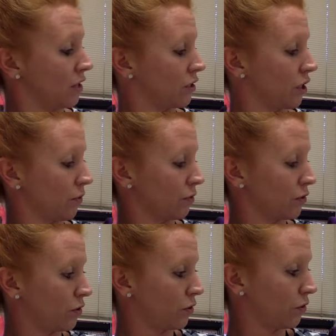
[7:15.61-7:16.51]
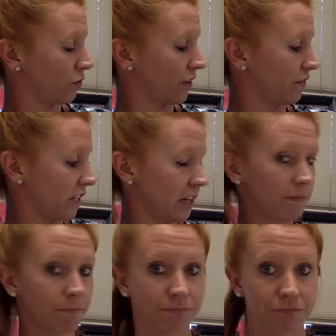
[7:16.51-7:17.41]
So
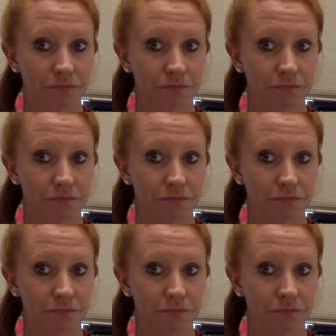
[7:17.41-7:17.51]
2:15,